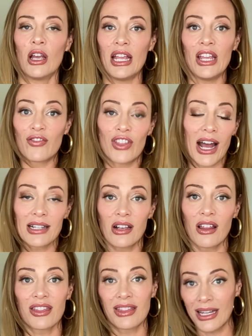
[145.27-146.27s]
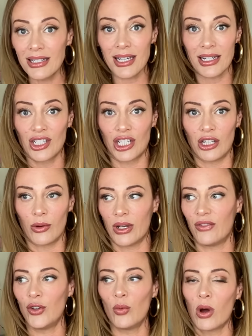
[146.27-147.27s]
If that's authentic to you, and
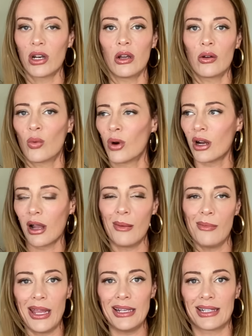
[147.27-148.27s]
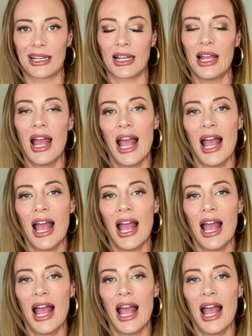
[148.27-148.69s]
if you want to go to work, amazing.